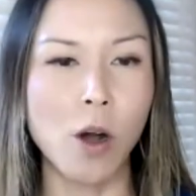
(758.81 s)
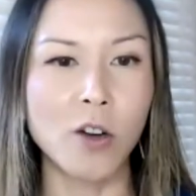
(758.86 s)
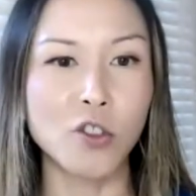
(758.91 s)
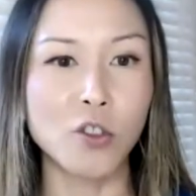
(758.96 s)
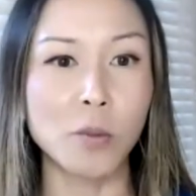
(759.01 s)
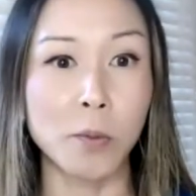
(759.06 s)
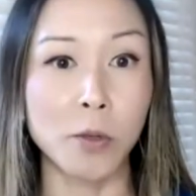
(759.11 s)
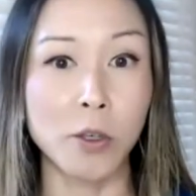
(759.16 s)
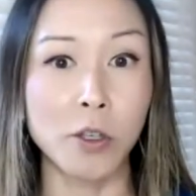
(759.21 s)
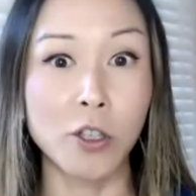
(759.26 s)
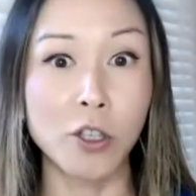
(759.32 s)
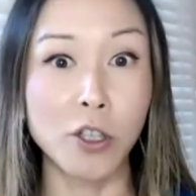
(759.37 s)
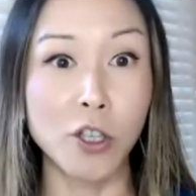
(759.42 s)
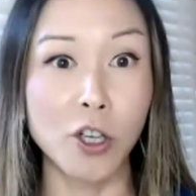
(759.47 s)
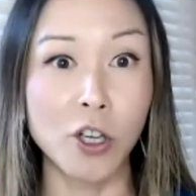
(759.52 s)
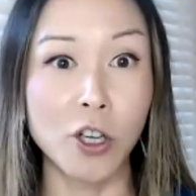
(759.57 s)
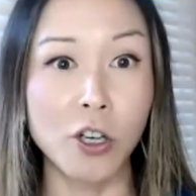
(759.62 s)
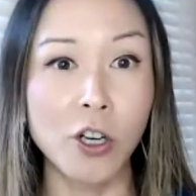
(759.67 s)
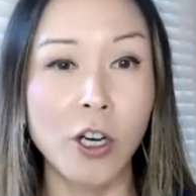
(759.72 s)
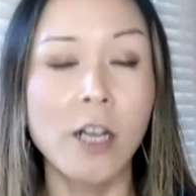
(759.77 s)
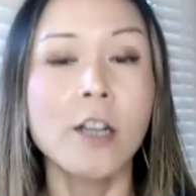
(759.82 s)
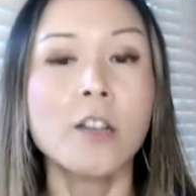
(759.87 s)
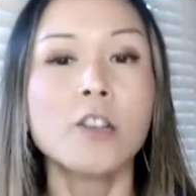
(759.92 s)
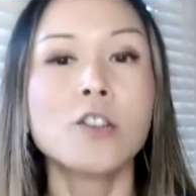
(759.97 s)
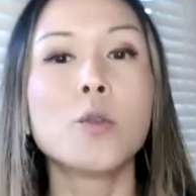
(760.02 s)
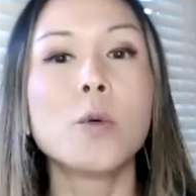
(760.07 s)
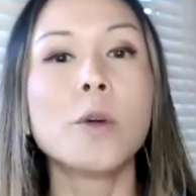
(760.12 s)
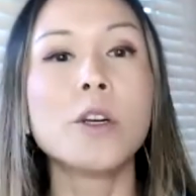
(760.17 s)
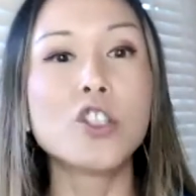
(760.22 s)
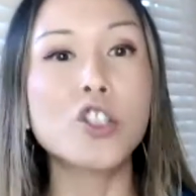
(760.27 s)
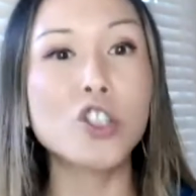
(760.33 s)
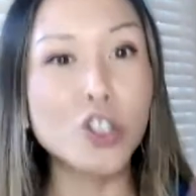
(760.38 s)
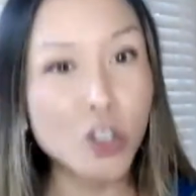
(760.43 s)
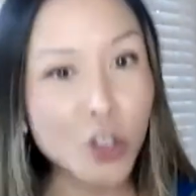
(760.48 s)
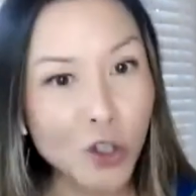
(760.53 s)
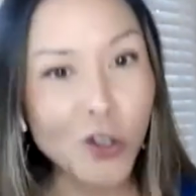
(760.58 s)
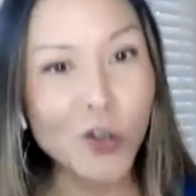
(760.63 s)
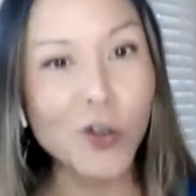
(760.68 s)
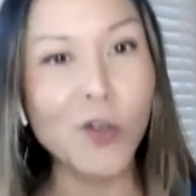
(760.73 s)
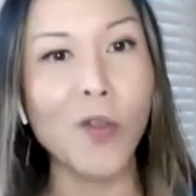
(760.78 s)
entrepreneur to
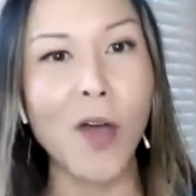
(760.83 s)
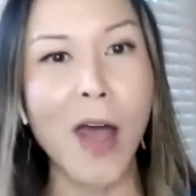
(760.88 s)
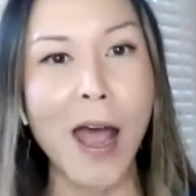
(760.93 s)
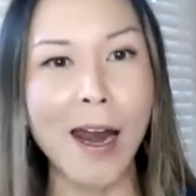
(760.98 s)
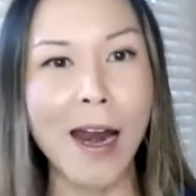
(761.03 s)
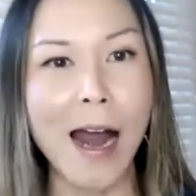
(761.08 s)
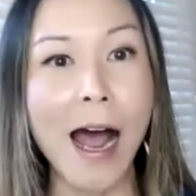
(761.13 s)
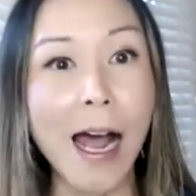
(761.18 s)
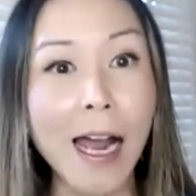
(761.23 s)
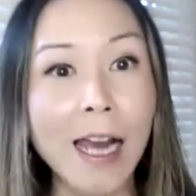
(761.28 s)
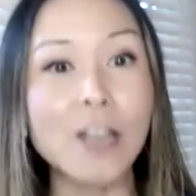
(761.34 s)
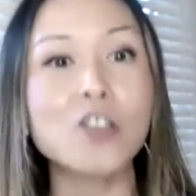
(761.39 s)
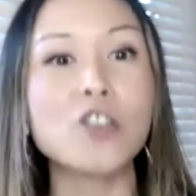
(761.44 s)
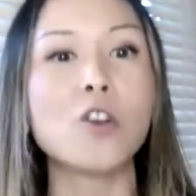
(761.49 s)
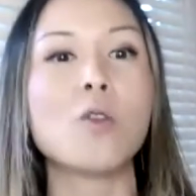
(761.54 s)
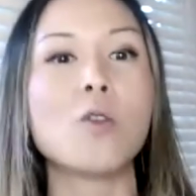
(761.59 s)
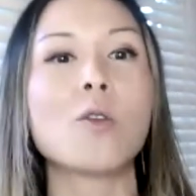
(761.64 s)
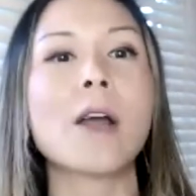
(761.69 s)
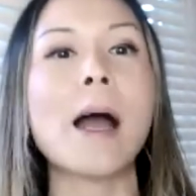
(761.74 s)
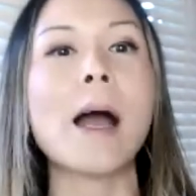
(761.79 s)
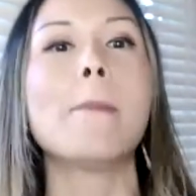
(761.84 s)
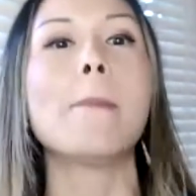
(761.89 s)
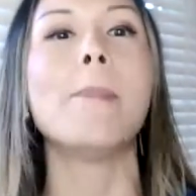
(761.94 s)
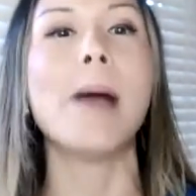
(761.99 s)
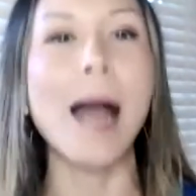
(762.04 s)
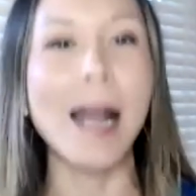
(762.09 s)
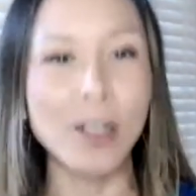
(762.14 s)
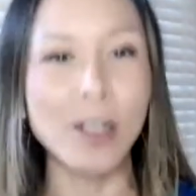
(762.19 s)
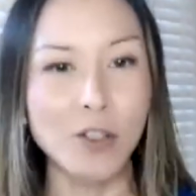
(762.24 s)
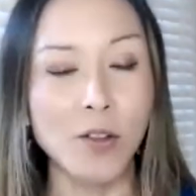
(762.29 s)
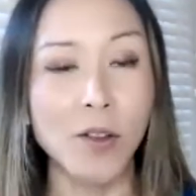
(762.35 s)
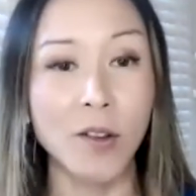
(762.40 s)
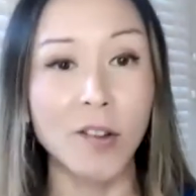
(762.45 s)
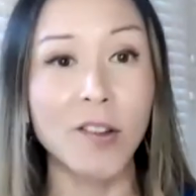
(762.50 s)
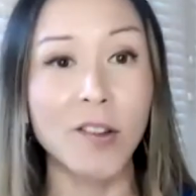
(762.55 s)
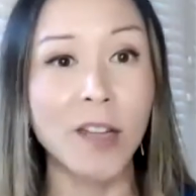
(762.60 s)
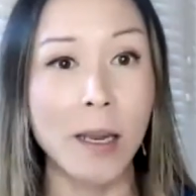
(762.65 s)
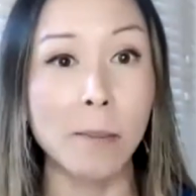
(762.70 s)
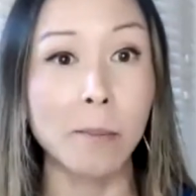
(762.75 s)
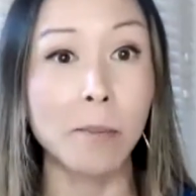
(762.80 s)
ensure that I don't come back to the
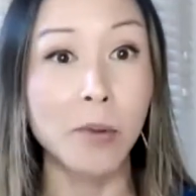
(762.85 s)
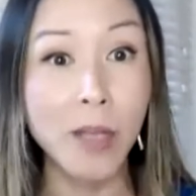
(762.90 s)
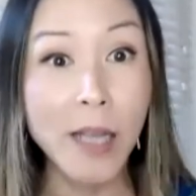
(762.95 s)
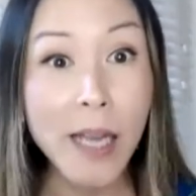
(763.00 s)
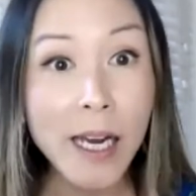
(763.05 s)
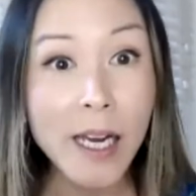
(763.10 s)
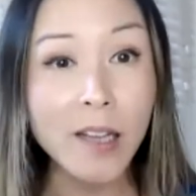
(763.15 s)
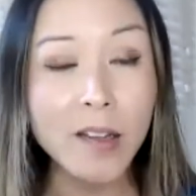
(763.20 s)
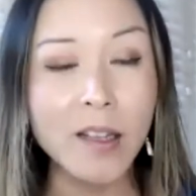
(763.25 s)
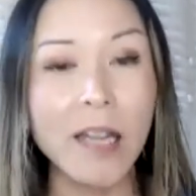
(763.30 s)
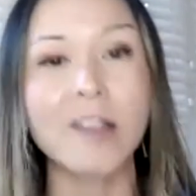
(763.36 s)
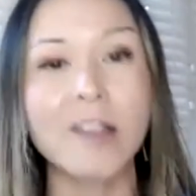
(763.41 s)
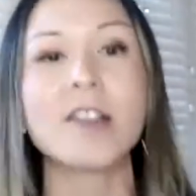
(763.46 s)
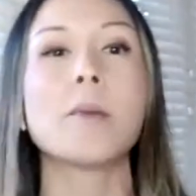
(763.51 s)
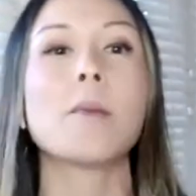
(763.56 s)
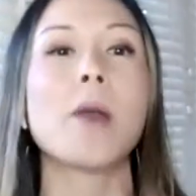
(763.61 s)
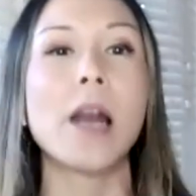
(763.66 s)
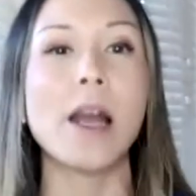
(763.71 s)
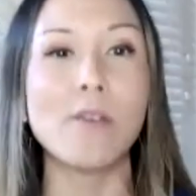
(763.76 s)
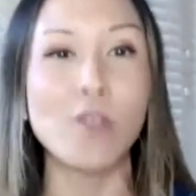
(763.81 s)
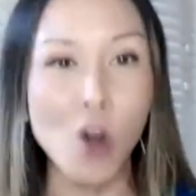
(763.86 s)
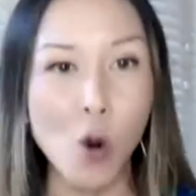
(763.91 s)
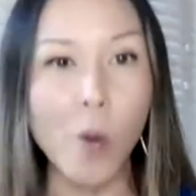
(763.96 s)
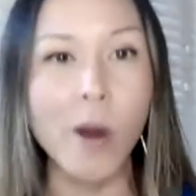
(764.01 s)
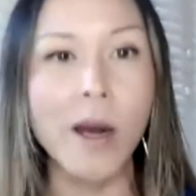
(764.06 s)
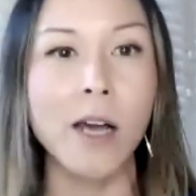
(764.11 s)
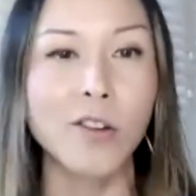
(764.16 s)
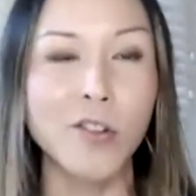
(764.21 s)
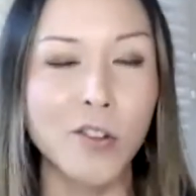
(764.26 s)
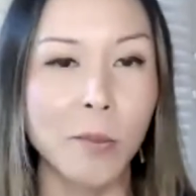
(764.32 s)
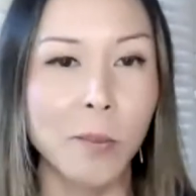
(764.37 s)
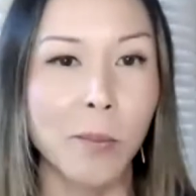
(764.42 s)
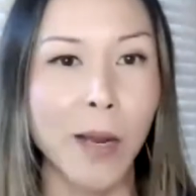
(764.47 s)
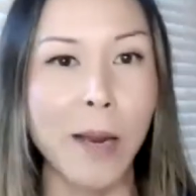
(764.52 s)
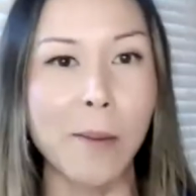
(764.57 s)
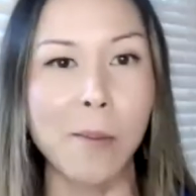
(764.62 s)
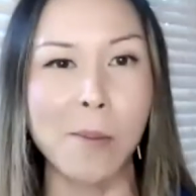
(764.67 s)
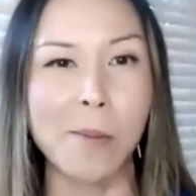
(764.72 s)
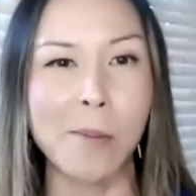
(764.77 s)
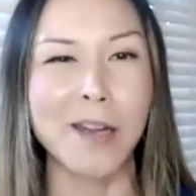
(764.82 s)
same place, except that I have no one else to mm-hmm.
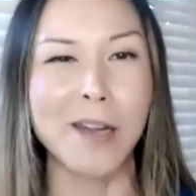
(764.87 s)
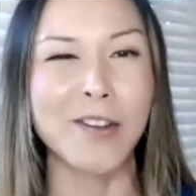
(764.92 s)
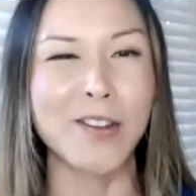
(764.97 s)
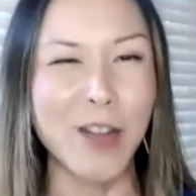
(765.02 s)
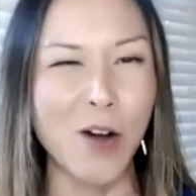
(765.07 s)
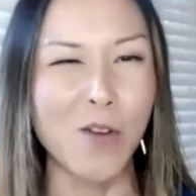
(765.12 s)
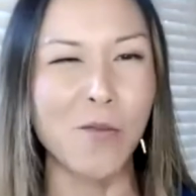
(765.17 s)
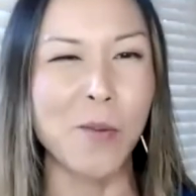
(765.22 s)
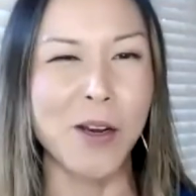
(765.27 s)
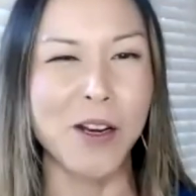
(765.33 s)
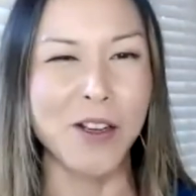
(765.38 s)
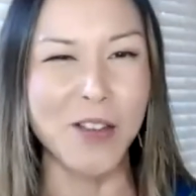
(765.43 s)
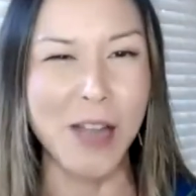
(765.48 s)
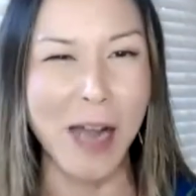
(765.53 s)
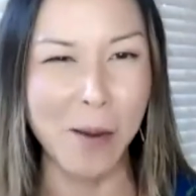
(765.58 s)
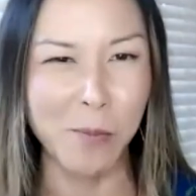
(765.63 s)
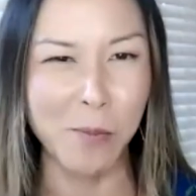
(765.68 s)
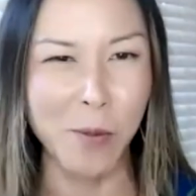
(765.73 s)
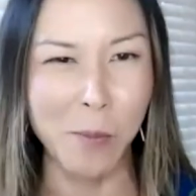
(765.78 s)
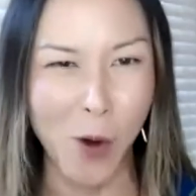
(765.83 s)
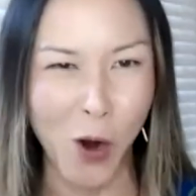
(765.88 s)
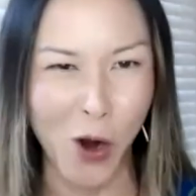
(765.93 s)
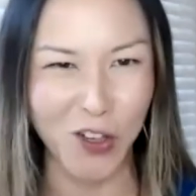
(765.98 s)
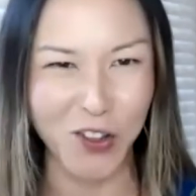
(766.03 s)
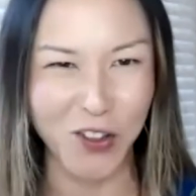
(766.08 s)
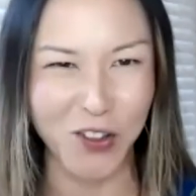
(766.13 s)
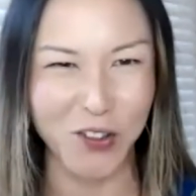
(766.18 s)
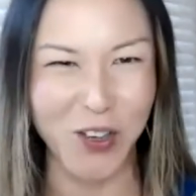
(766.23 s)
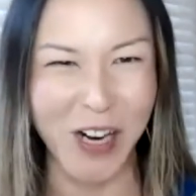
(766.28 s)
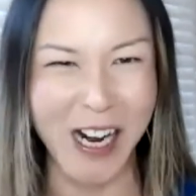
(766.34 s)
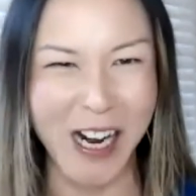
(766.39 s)
blame but myself because I'm the boss,